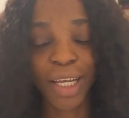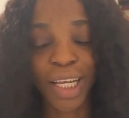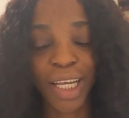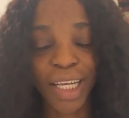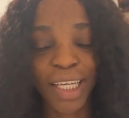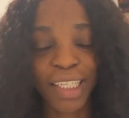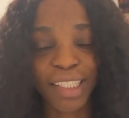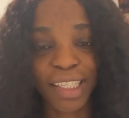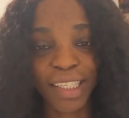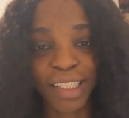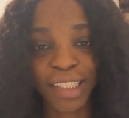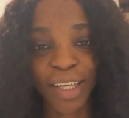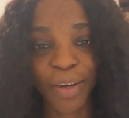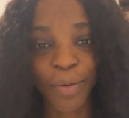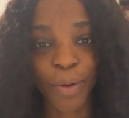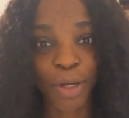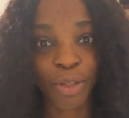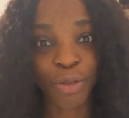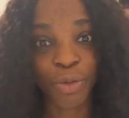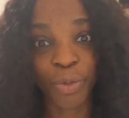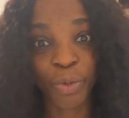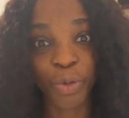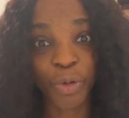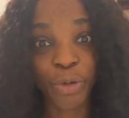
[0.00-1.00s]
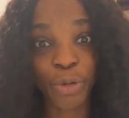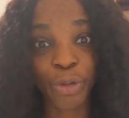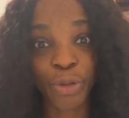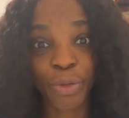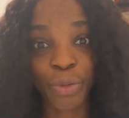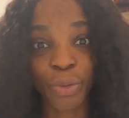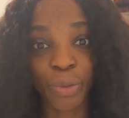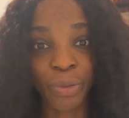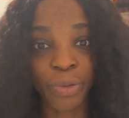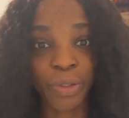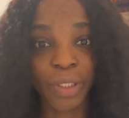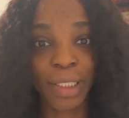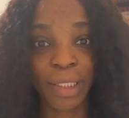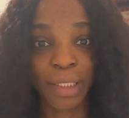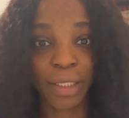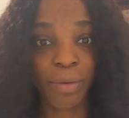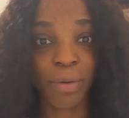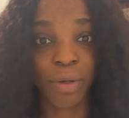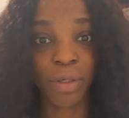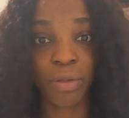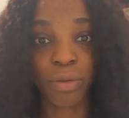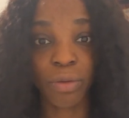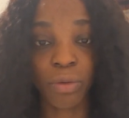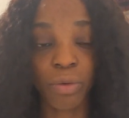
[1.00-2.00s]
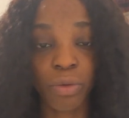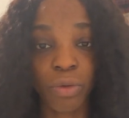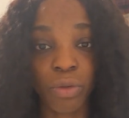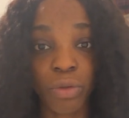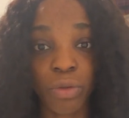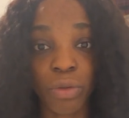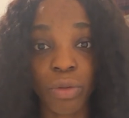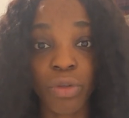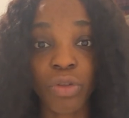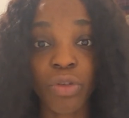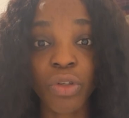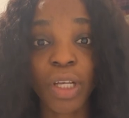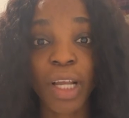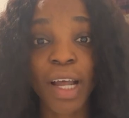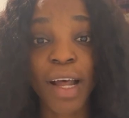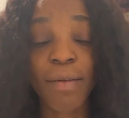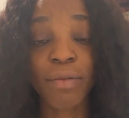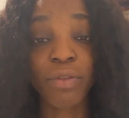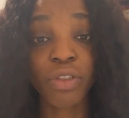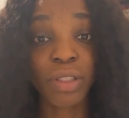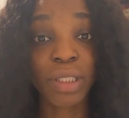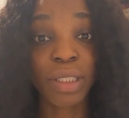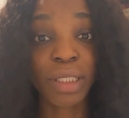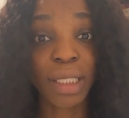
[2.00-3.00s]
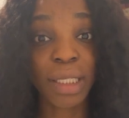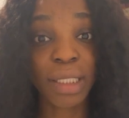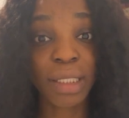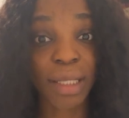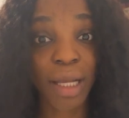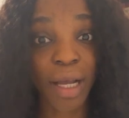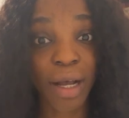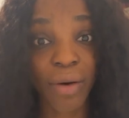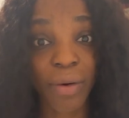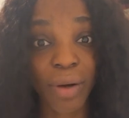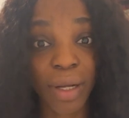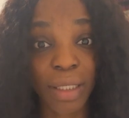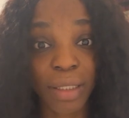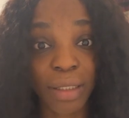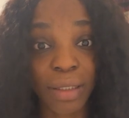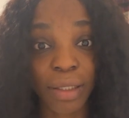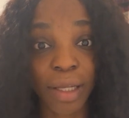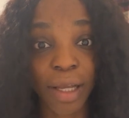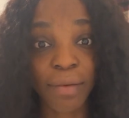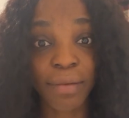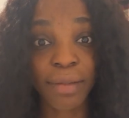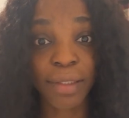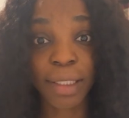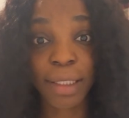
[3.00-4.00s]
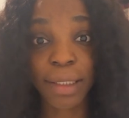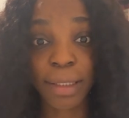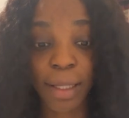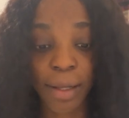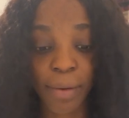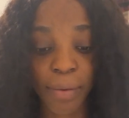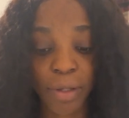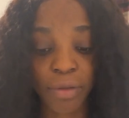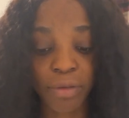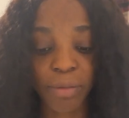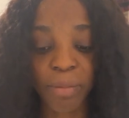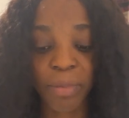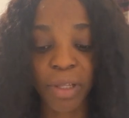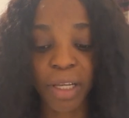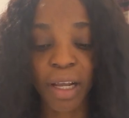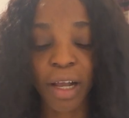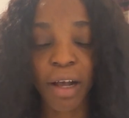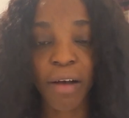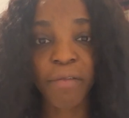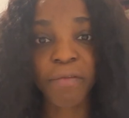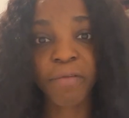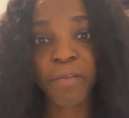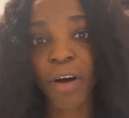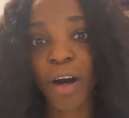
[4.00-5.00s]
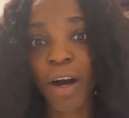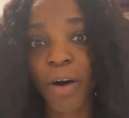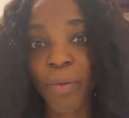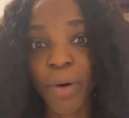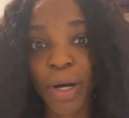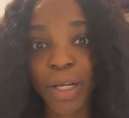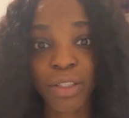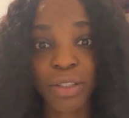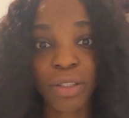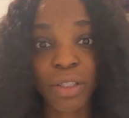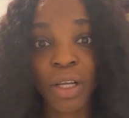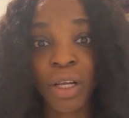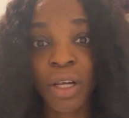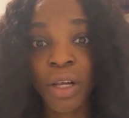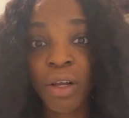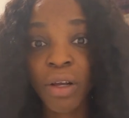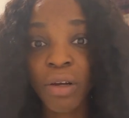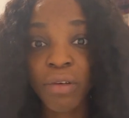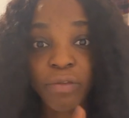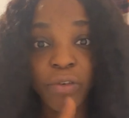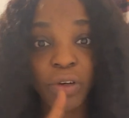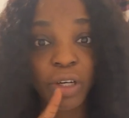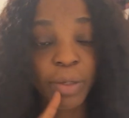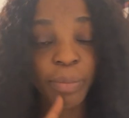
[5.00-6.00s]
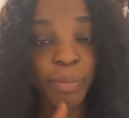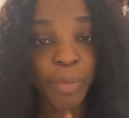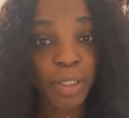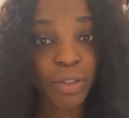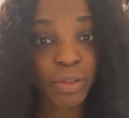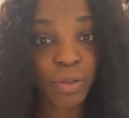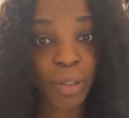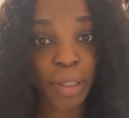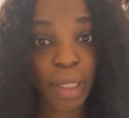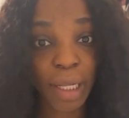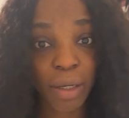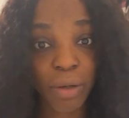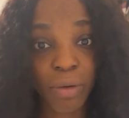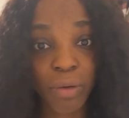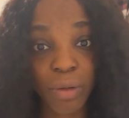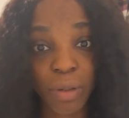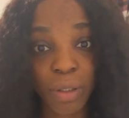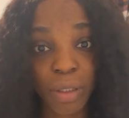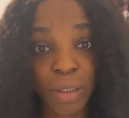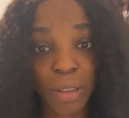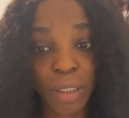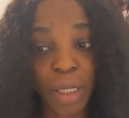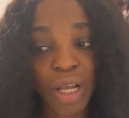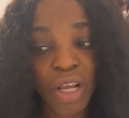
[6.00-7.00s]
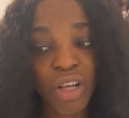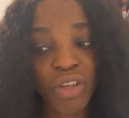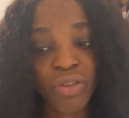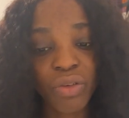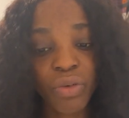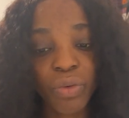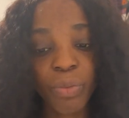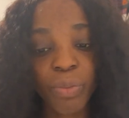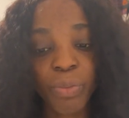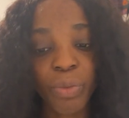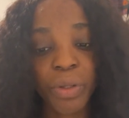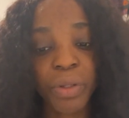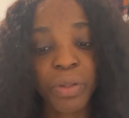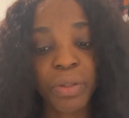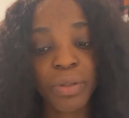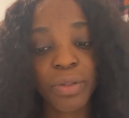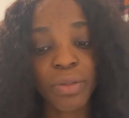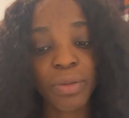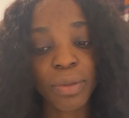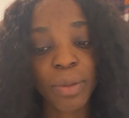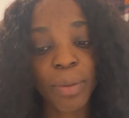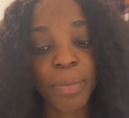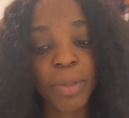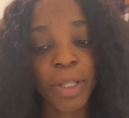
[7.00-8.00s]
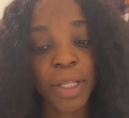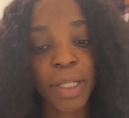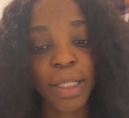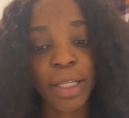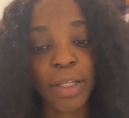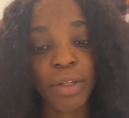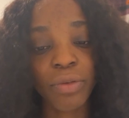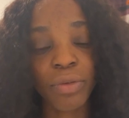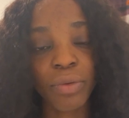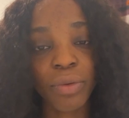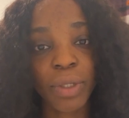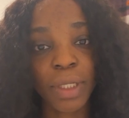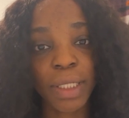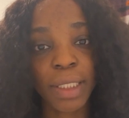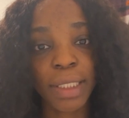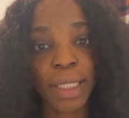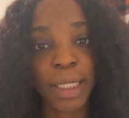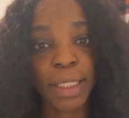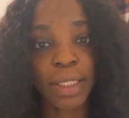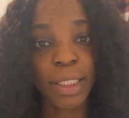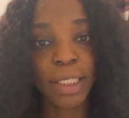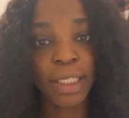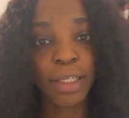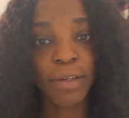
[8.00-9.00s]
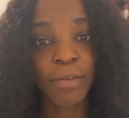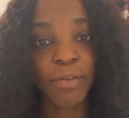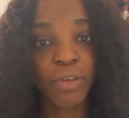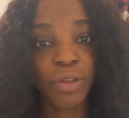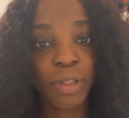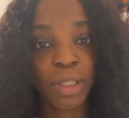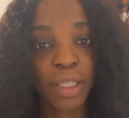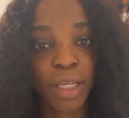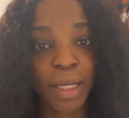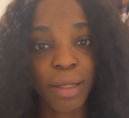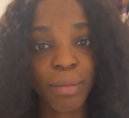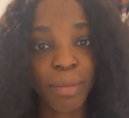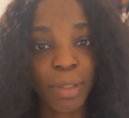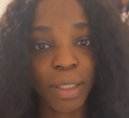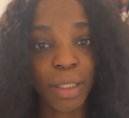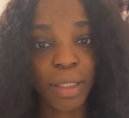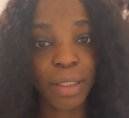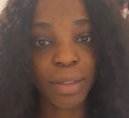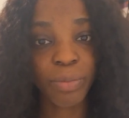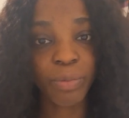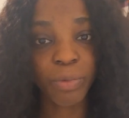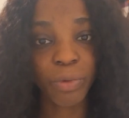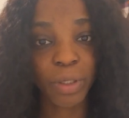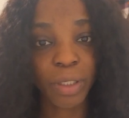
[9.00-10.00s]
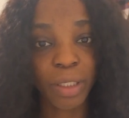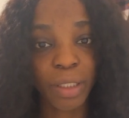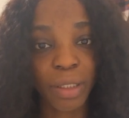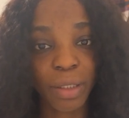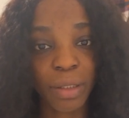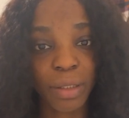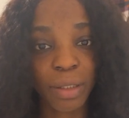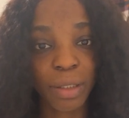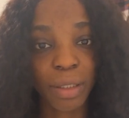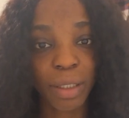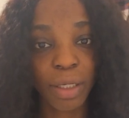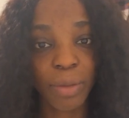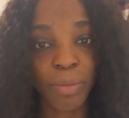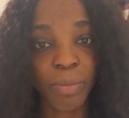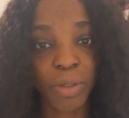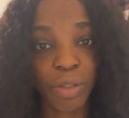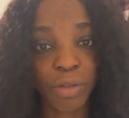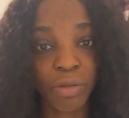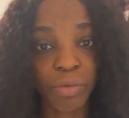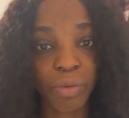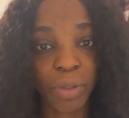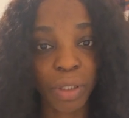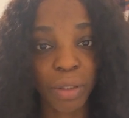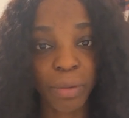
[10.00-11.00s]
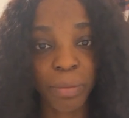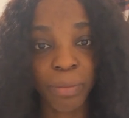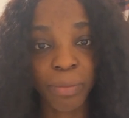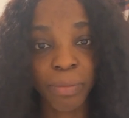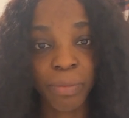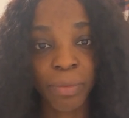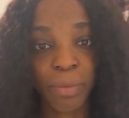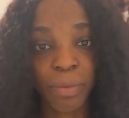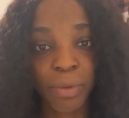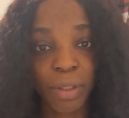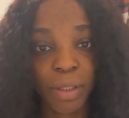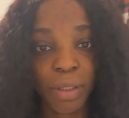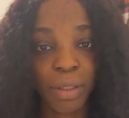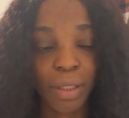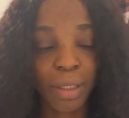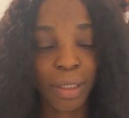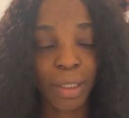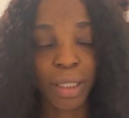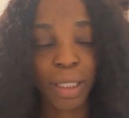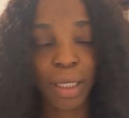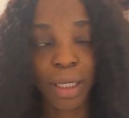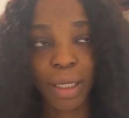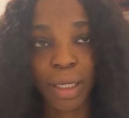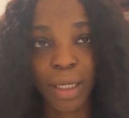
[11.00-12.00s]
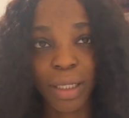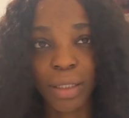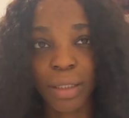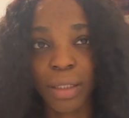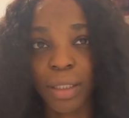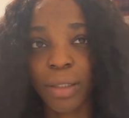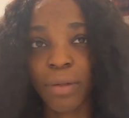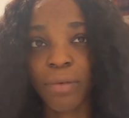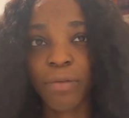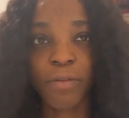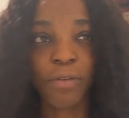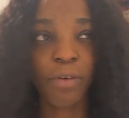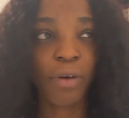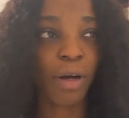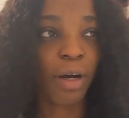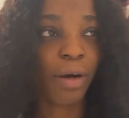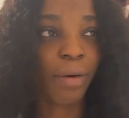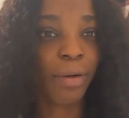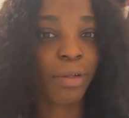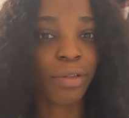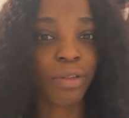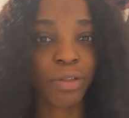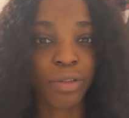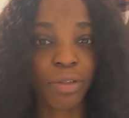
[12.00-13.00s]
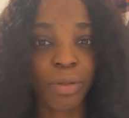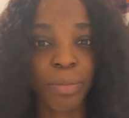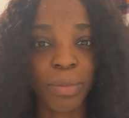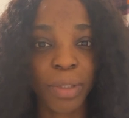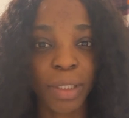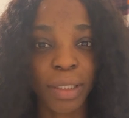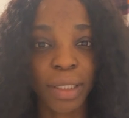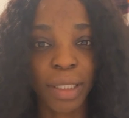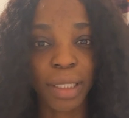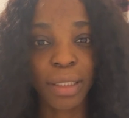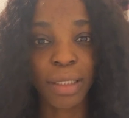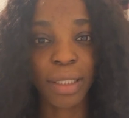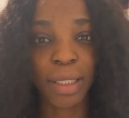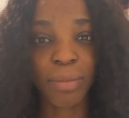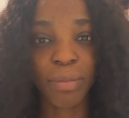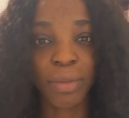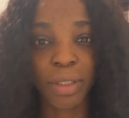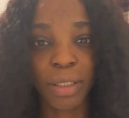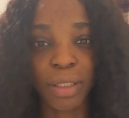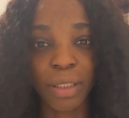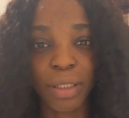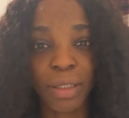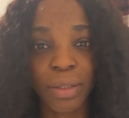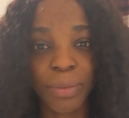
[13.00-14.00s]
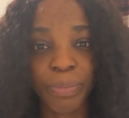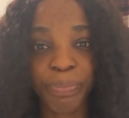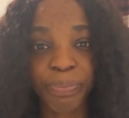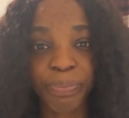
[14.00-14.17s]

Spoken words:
6 hours will go soon. So you have just 6 hours. You have 6 hours. Sometimes you have 4 hours for a particular course. So, but something they do is that they give you 10 minutes breaks in between the 4 hours or something, 10 minutes.